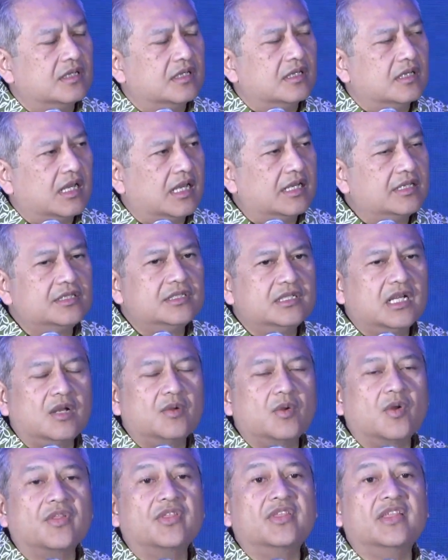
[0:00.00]
I heard how
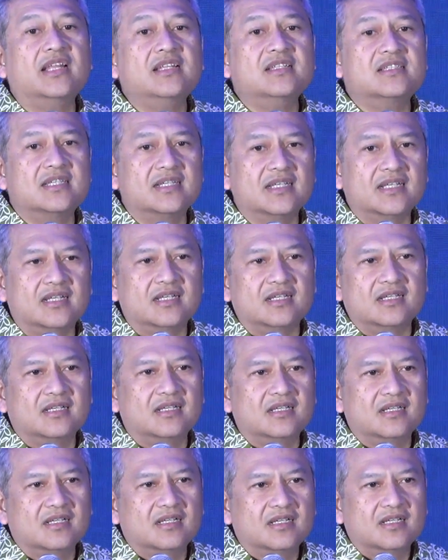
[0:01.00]
authentic
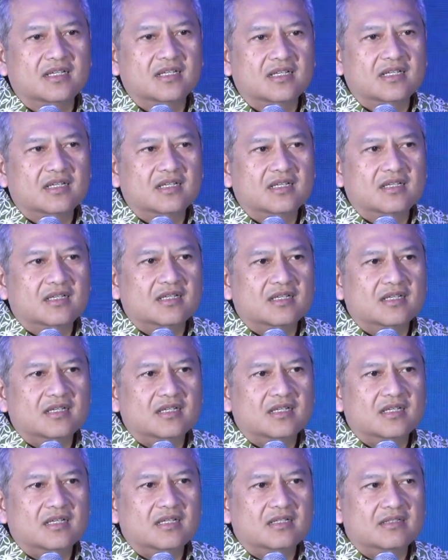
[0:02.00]

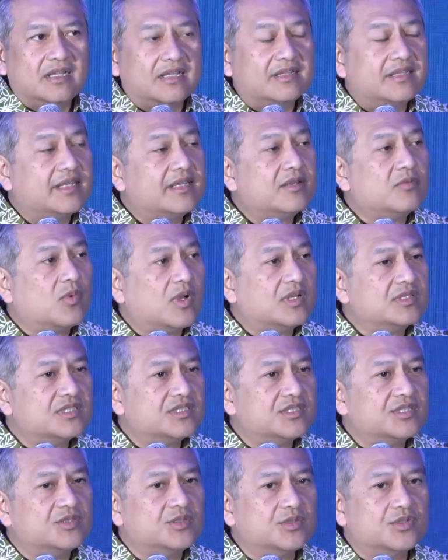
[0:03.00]
that they wanted to
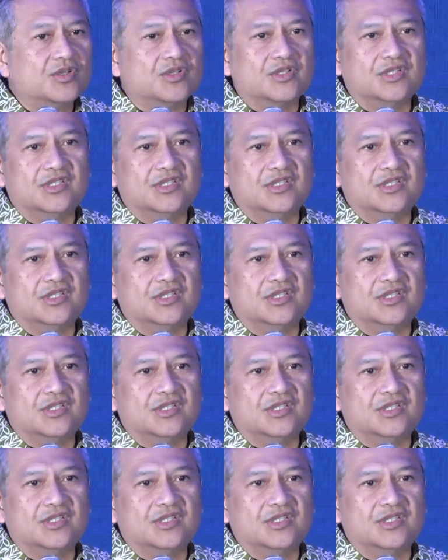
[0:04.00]
do good,